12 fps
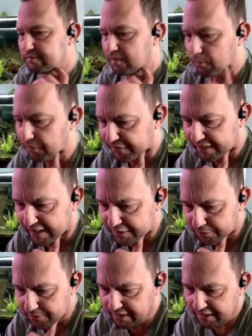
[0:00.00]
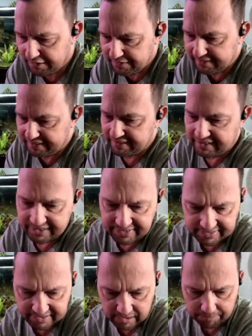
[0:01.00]
One thing I do need to get
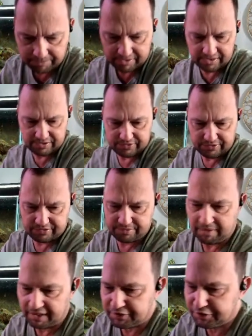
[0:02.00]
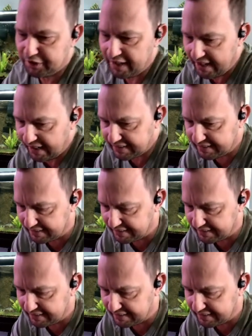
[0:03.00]
set up is my chat.